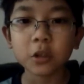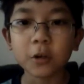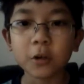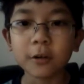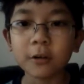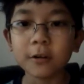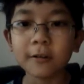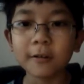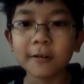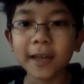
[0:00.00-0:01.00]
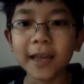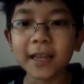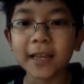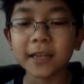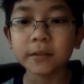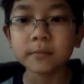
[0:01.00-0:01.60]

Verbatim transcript: So, yay.